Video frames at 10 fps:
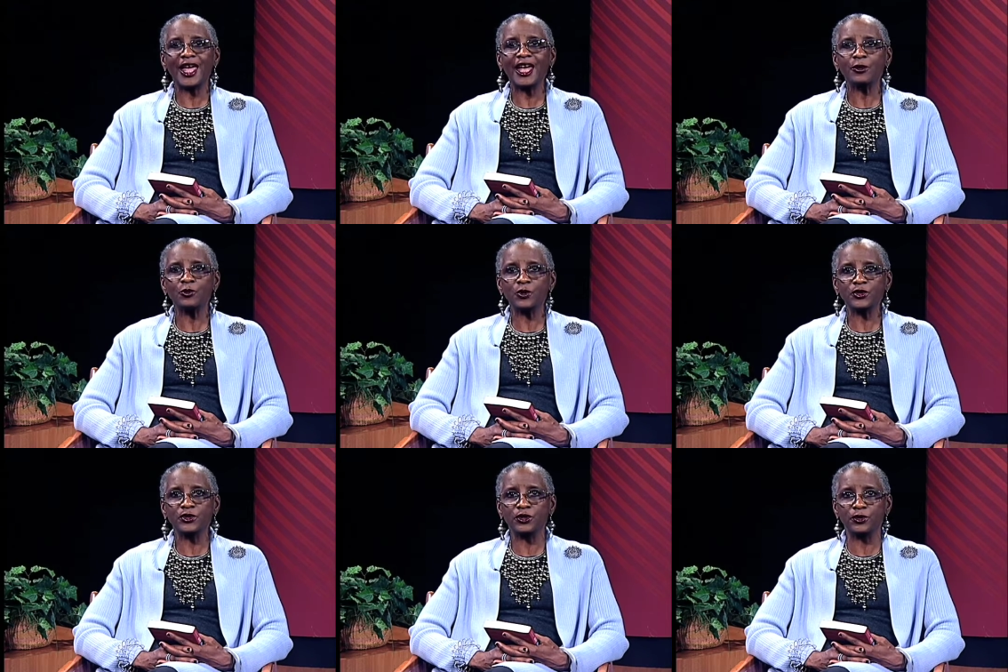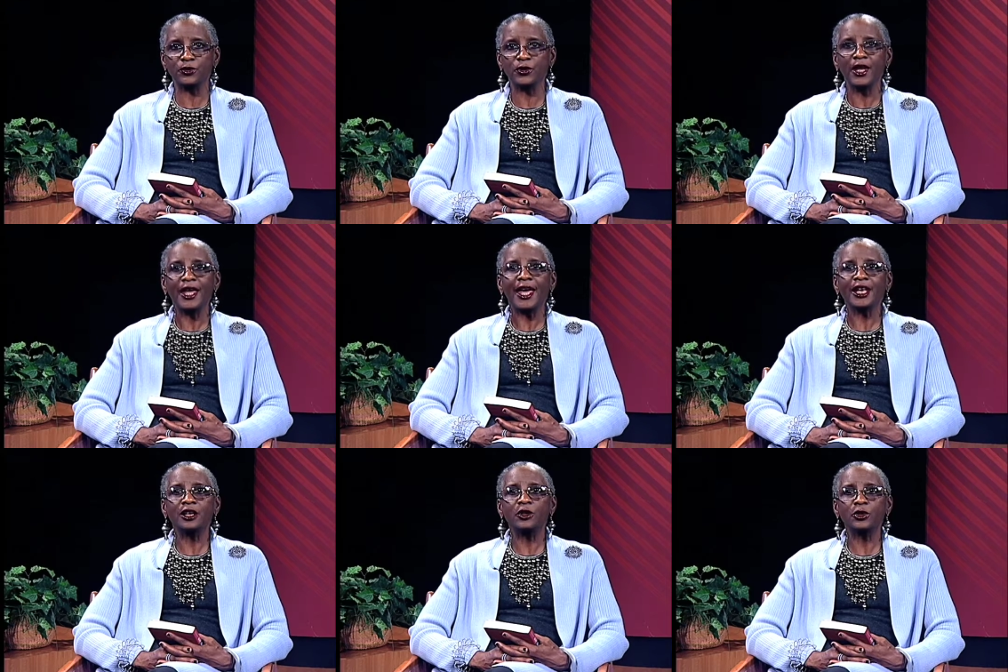at-risk youth at
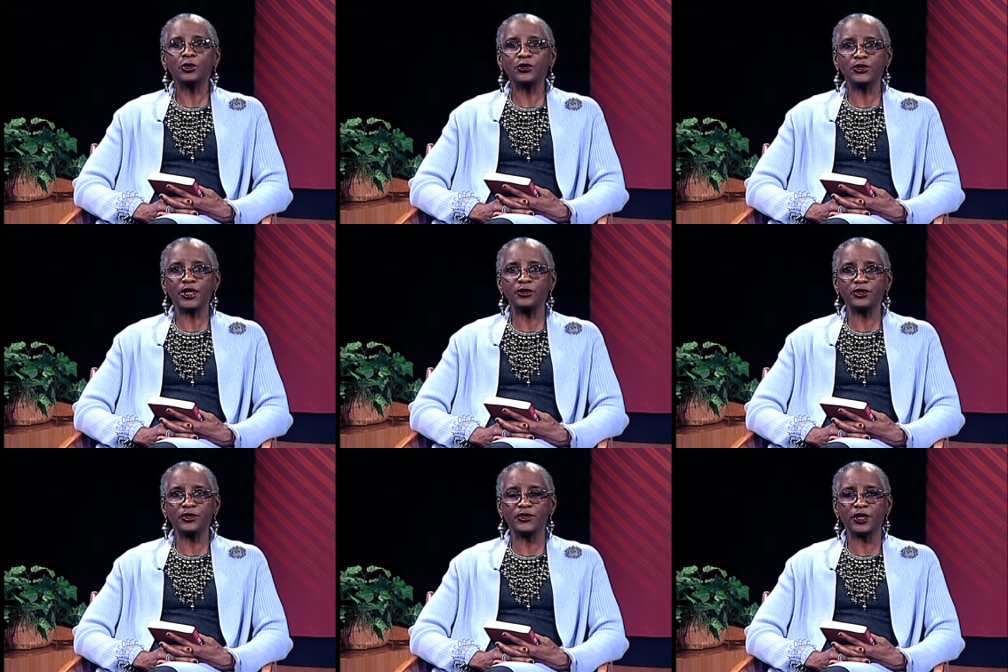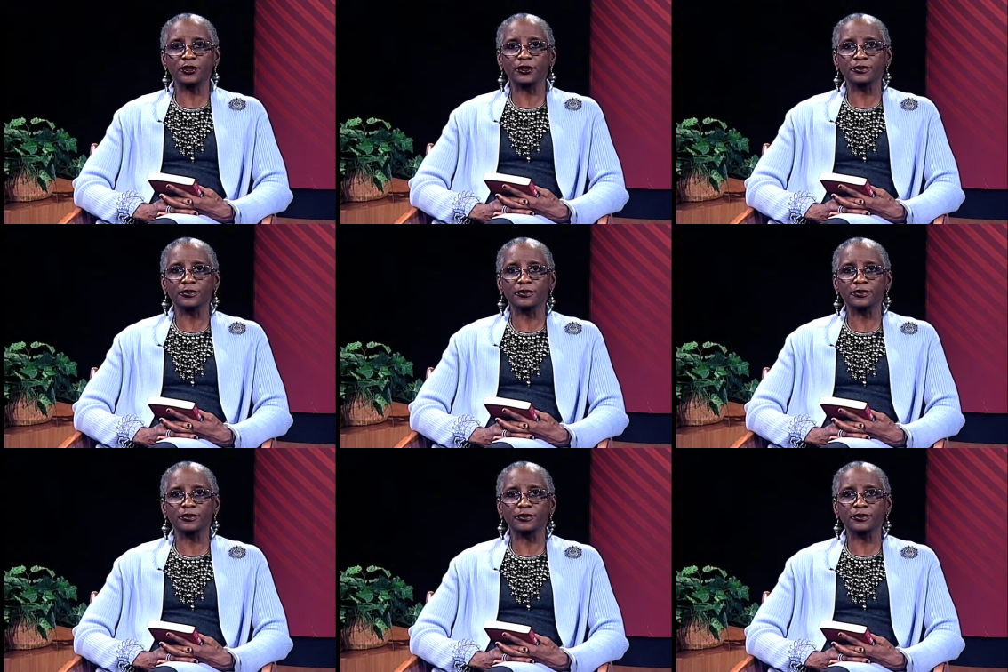a local detention center.